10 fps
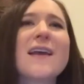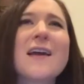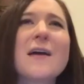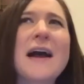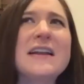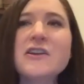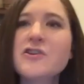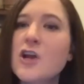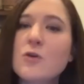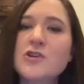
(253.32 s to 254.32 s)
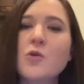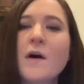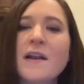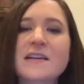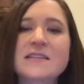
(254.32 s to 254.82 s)
I didn't know to
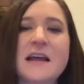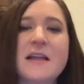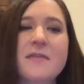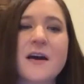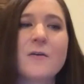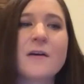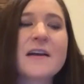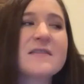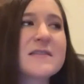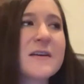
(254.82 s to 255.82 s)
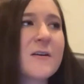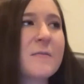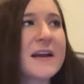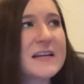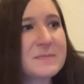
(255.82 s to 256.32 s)
what extent though, and so
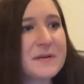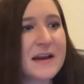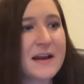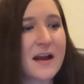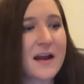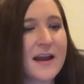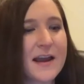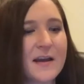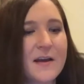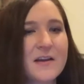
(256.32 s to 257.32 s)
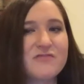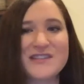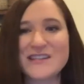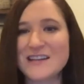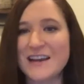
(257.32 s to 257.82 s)
my husband and I just
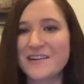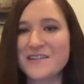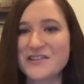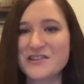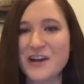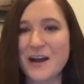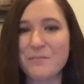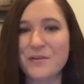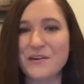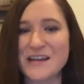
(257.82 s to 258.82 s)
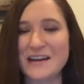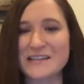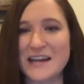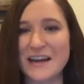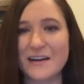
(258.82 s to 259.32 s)
decided to stop
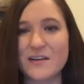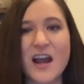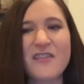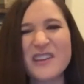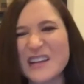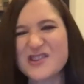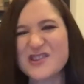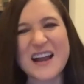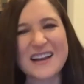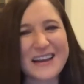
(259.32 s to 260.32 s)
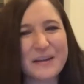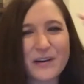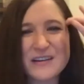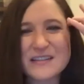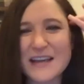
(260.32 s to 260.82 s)
protecting, not really tracking
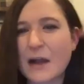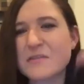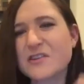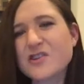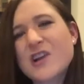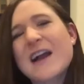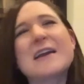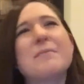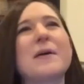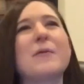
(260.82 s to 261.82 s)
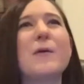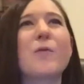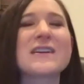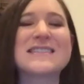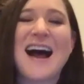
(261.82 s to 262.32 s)
per se. I was still tracking, but we
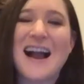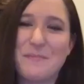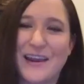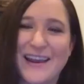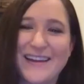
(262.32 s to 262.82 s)
weren't timing it.